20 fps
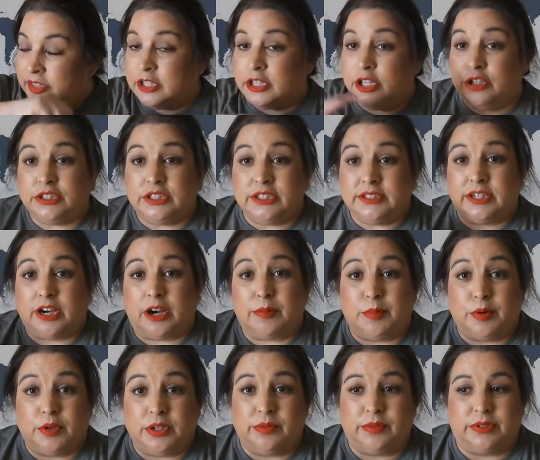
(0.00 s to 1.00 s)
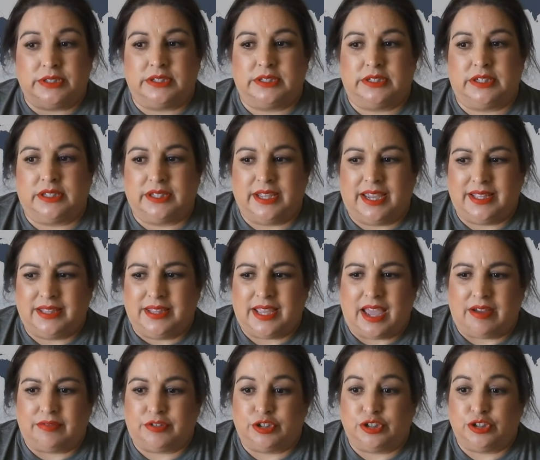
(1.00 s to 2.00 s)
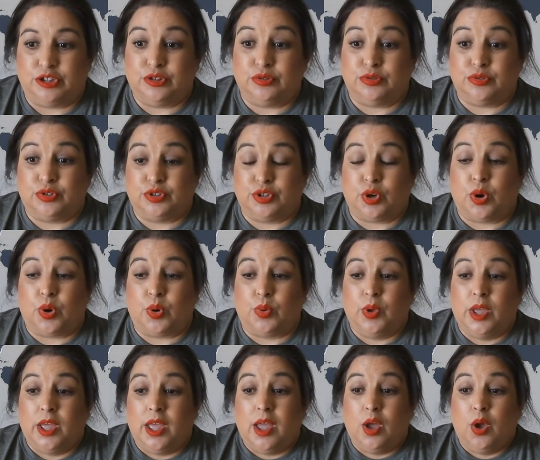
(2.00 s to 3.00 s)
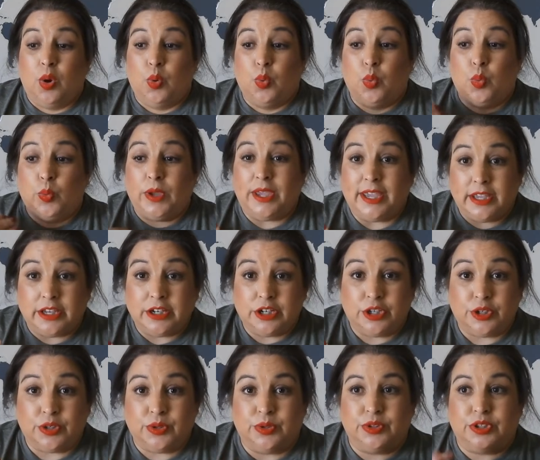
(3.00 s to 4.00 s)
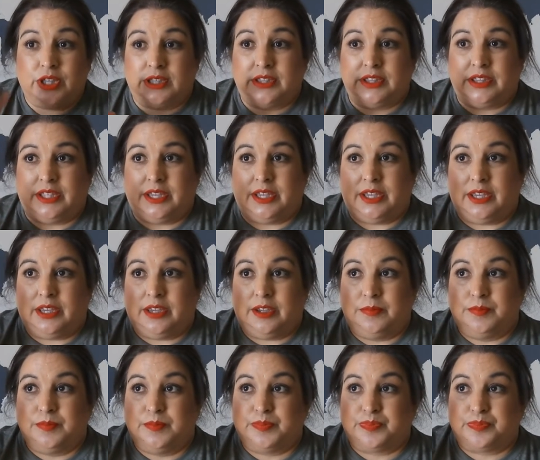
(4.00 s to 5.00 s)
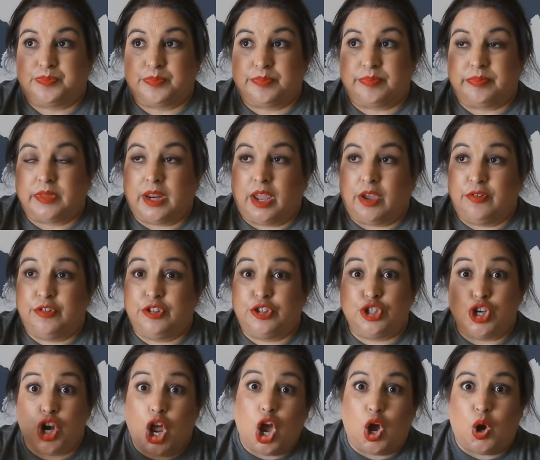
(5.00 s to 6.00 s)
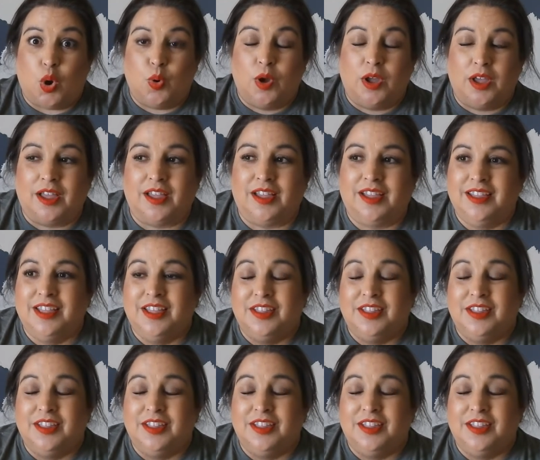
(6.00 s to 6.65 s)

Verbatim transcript: and the closing ceremony was until late in the afternoon. So we knew that the snow,